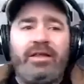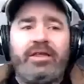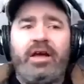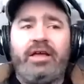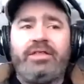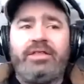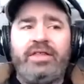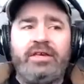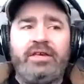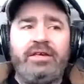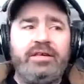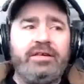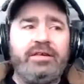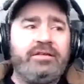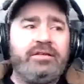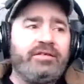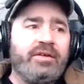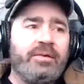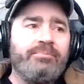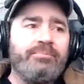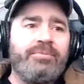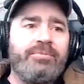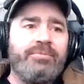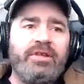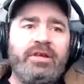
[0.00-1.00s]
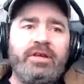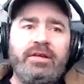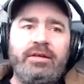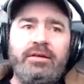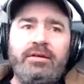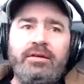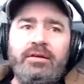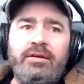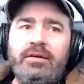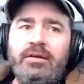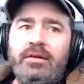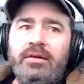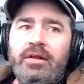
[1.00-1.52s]
I think it's something
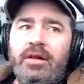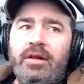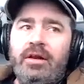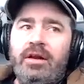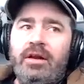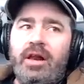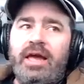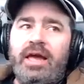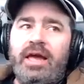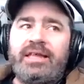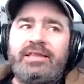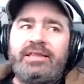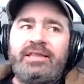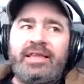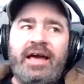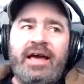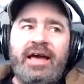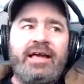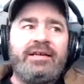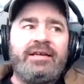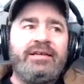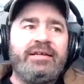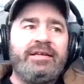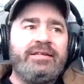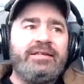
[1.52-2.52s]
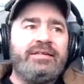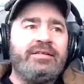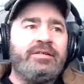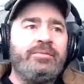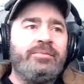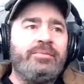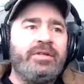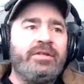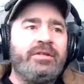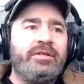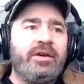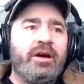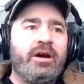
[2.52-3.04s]
like that needs to
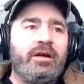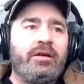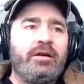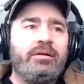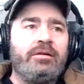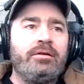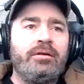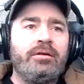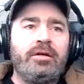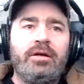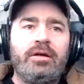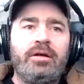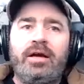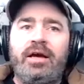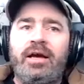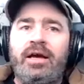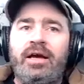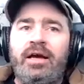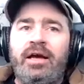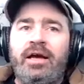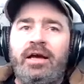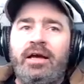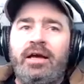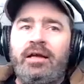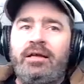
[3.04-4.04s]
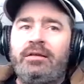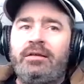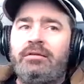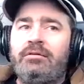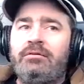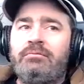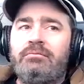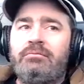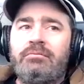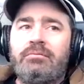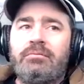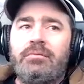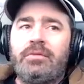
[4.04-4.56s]
be done, and
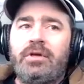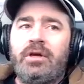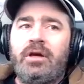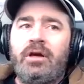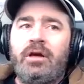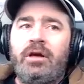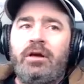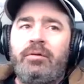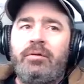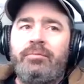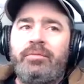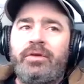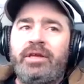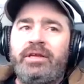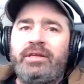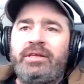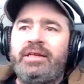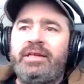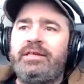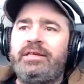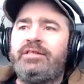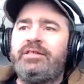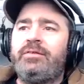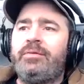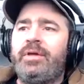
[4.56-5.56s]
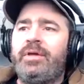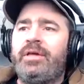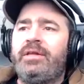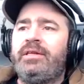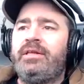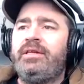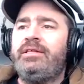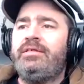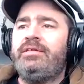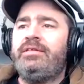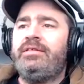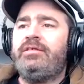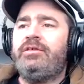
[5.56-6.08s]

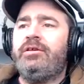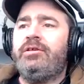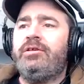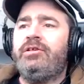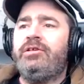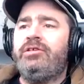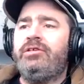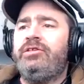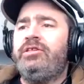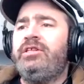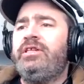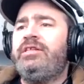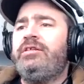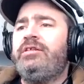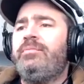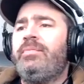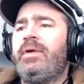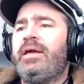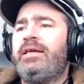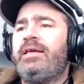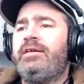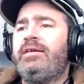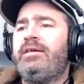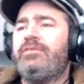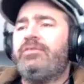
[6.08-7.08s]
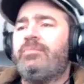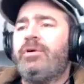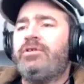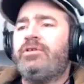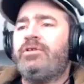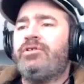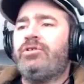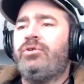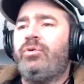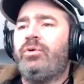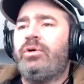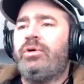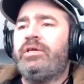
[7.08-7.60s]
you need to make as much
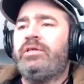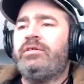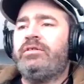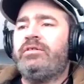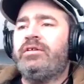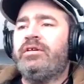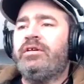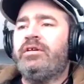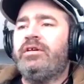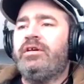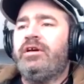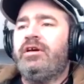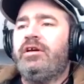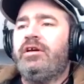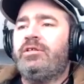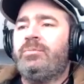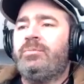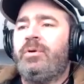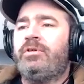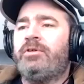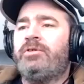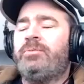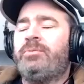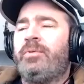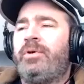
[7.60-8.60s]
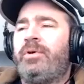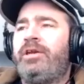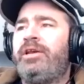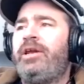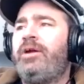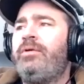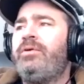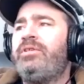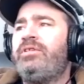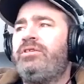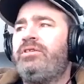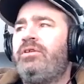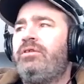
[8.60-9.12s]
noise as possible. I know
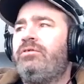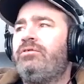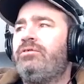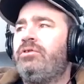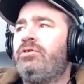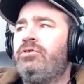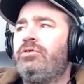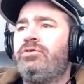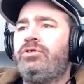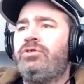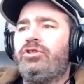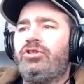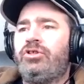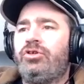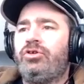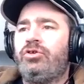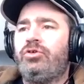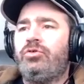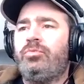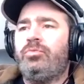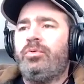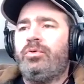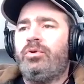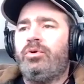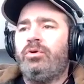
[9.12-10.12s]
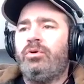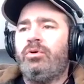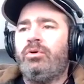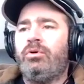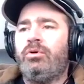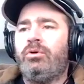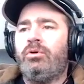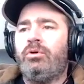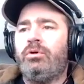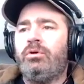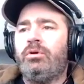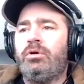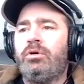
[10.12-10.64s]
it's not YouTube
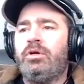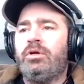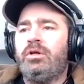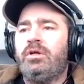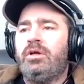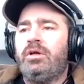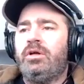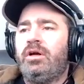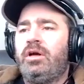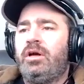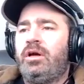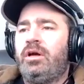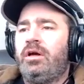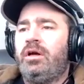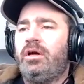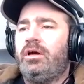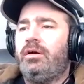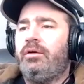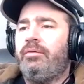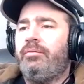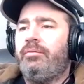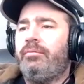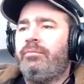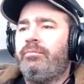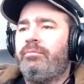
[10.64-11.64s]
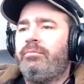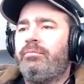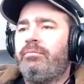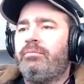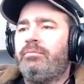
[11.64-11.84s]
or um,